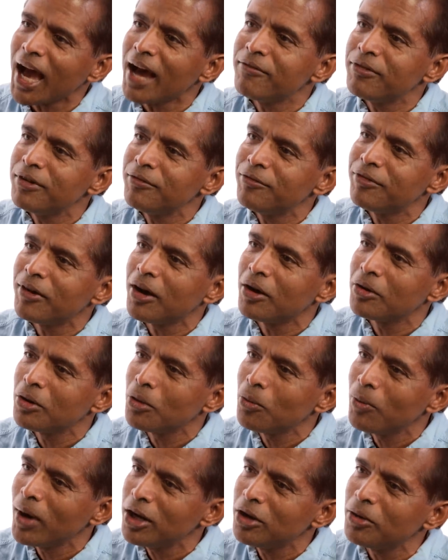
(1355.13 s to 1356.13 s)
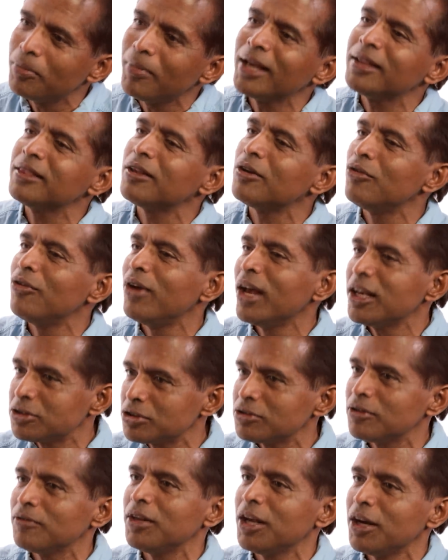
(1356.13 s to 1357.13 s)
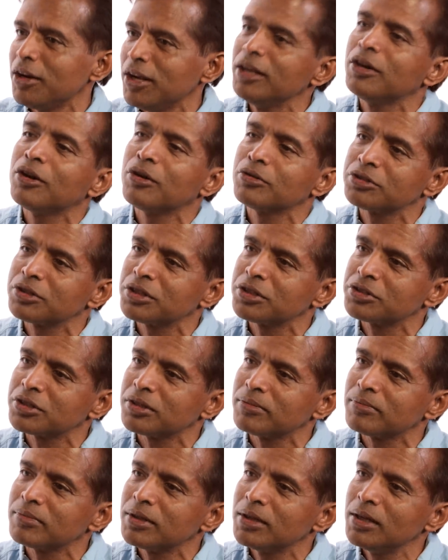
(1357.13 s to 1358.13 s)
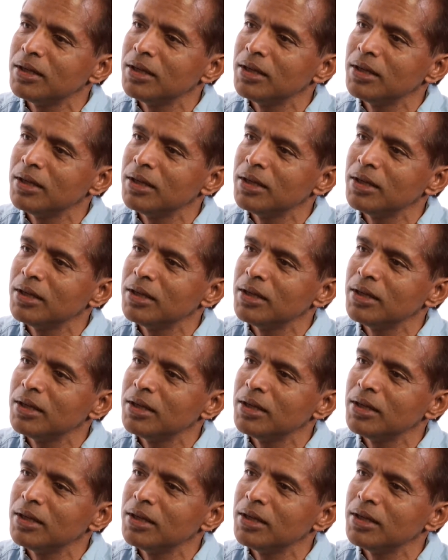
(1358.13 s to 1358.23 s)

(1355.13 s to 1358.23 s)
haven't found a way to make the rest of their ecosystem